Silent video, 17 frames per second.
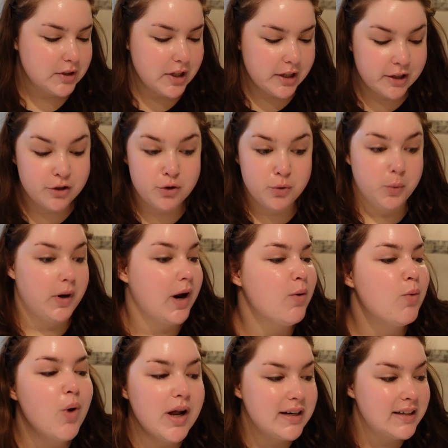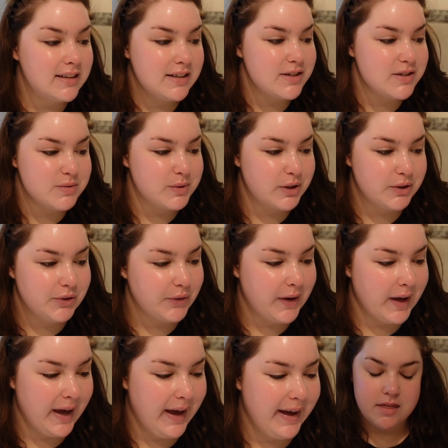I can do what I want in this world,
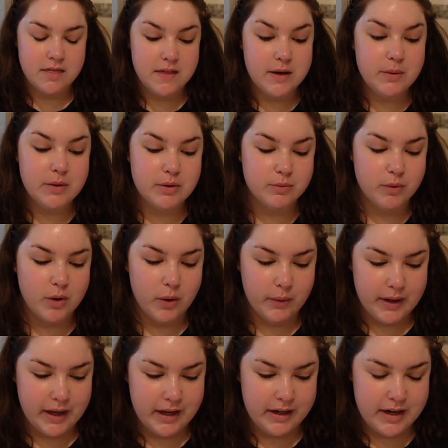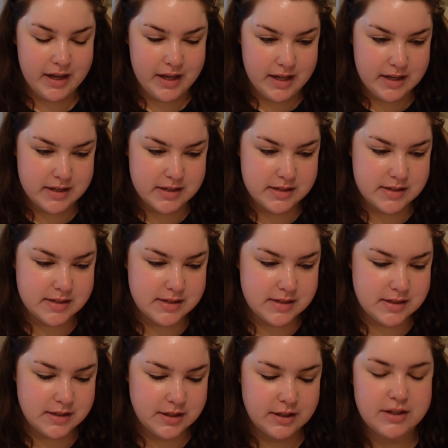okay? The thing with Rogaine
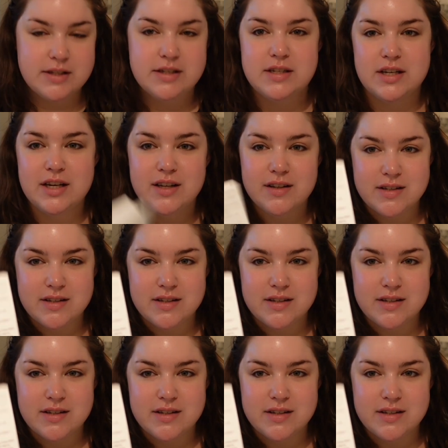is, you see,